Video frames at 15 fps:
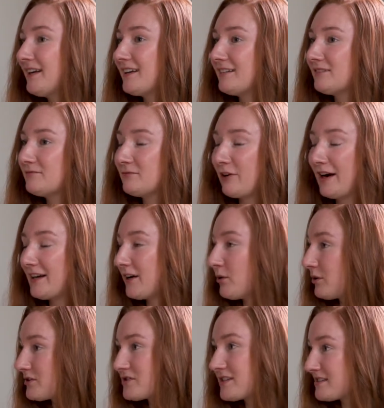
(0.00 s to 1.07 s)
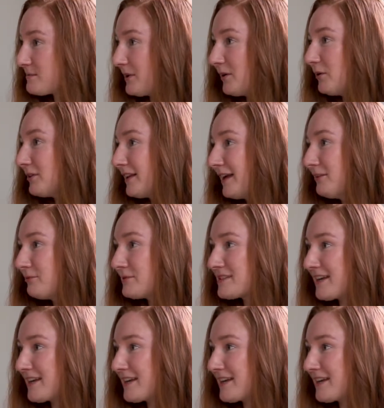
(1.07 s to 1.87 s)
and riding horses my whole life was